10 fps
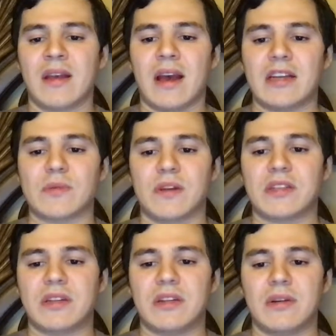I just want
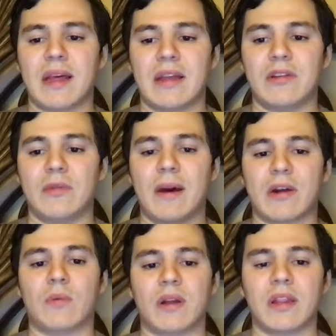you to know that no matter
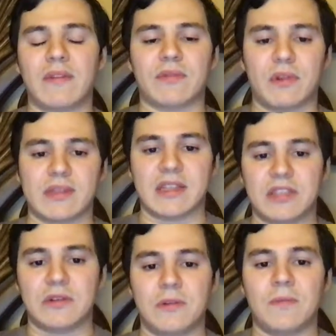what life throws at
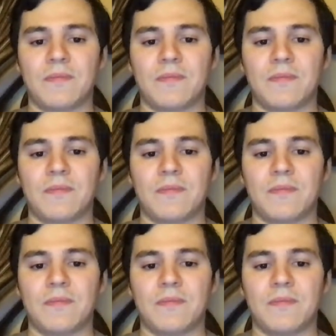you,